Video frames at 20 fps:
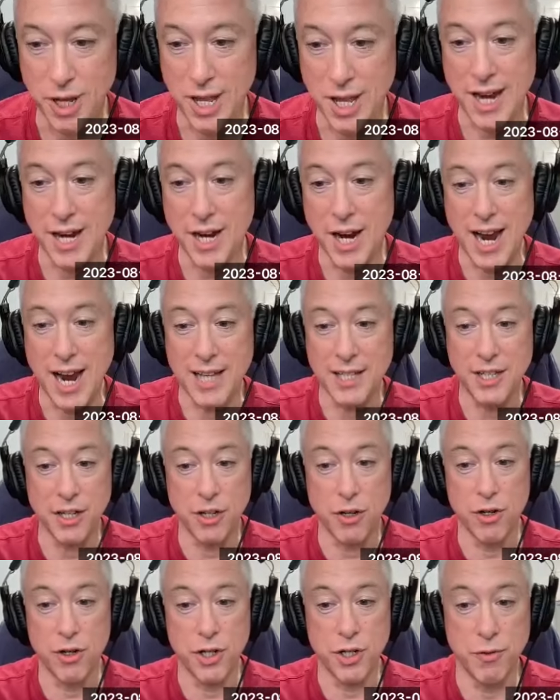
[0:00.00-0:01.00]
Well, I highly
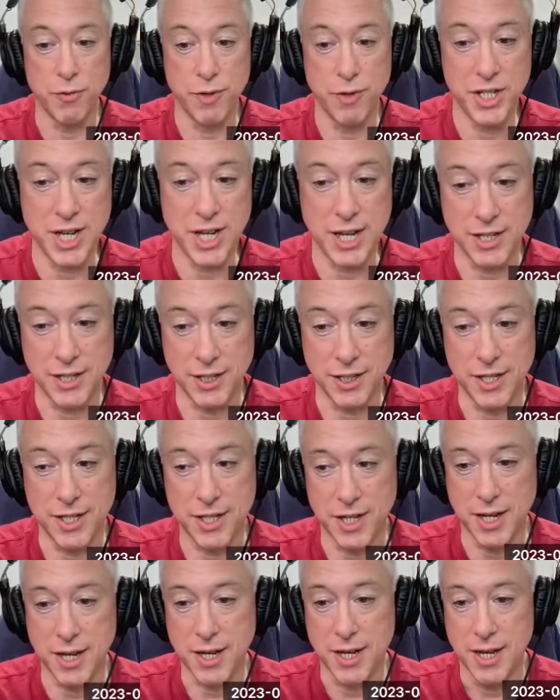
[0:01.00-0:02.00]
encourage you to reach out to
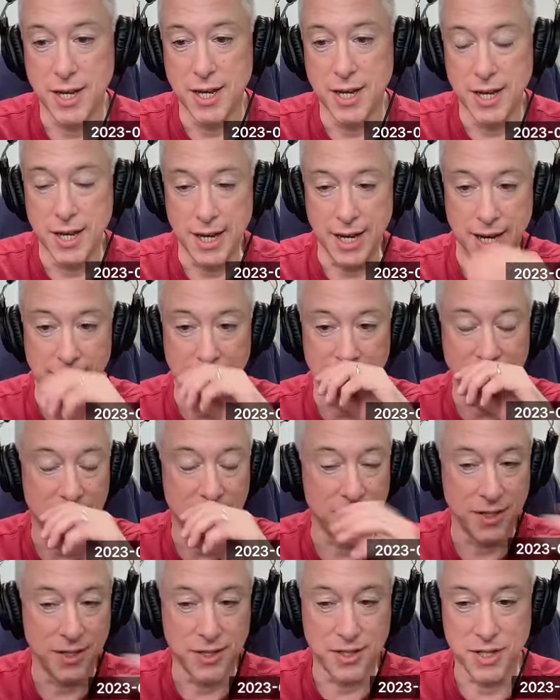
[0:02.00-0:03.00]
Lisa. Uh,
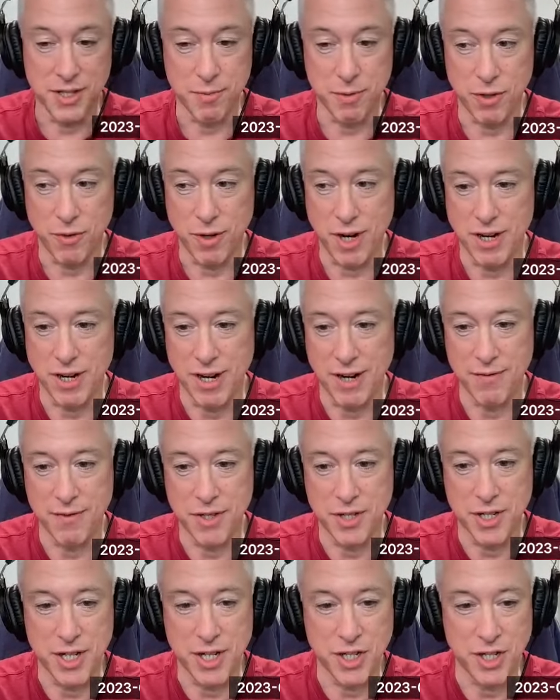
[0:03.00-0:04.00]
th- this has been a great
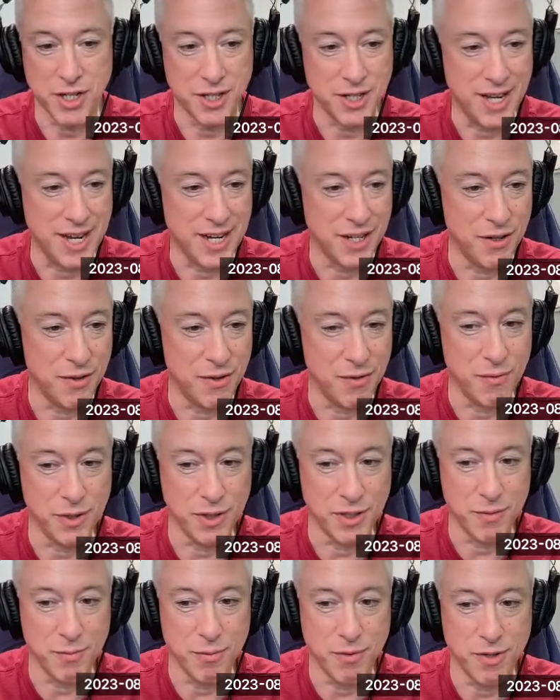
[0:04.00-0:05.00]
conversation. Thank you. I
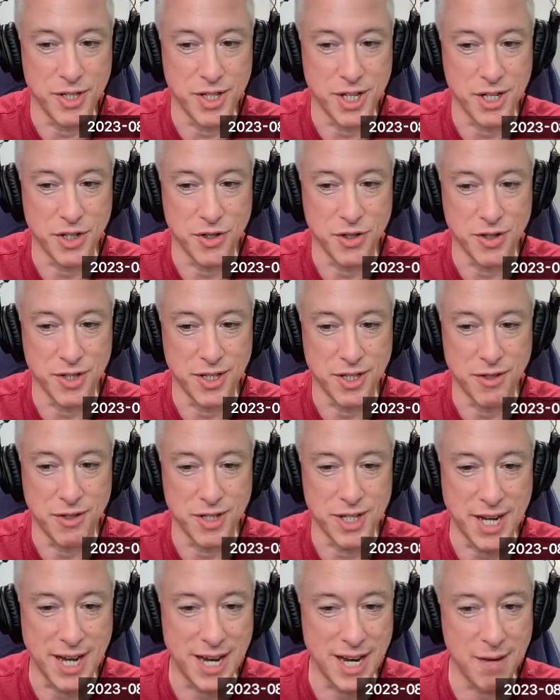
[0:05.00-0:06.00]
really appreciate your
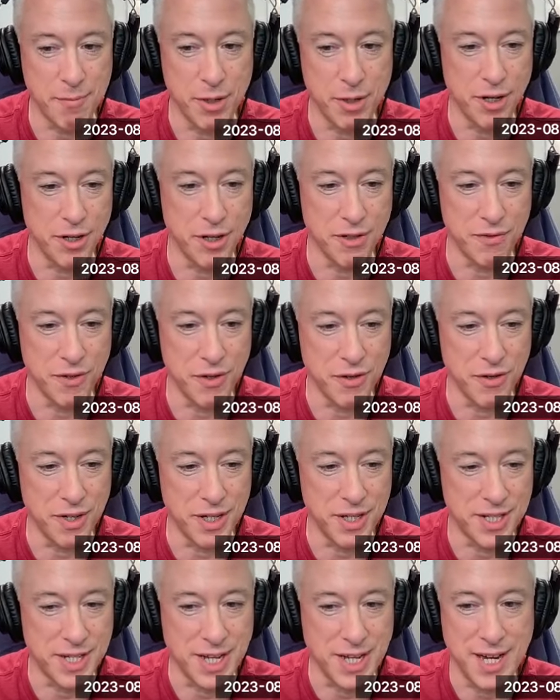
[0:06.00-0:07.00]
your time and all of your
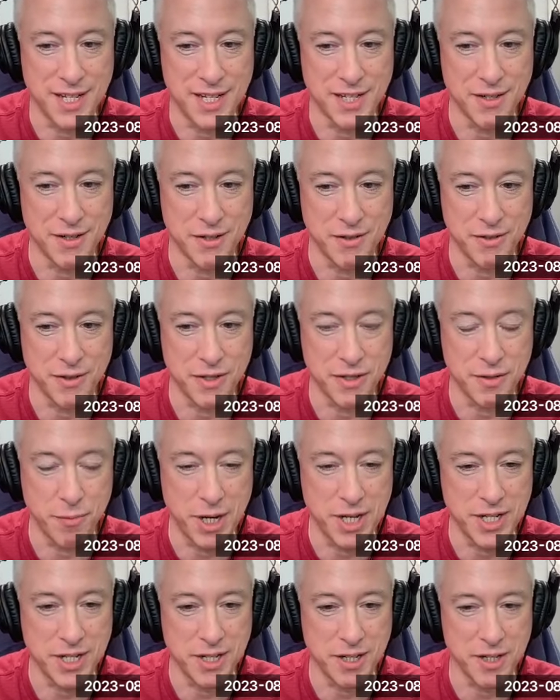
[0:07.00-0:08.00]
insights and all this
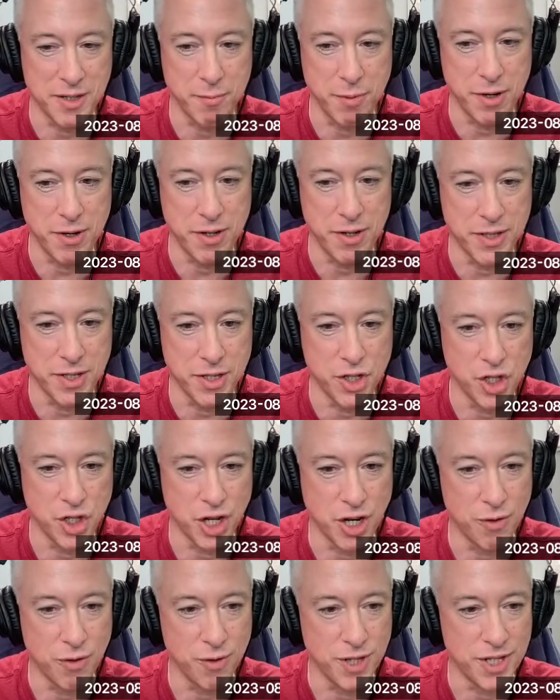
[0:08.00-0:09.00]
amazing experience that you
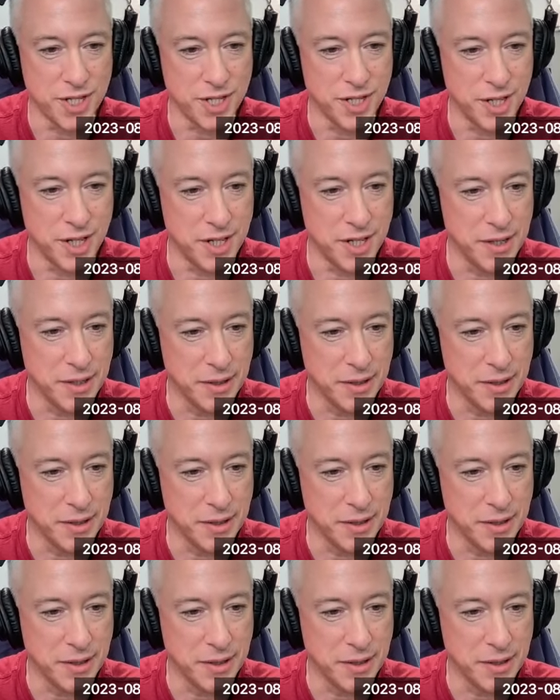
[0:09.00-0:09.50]
shared with us today.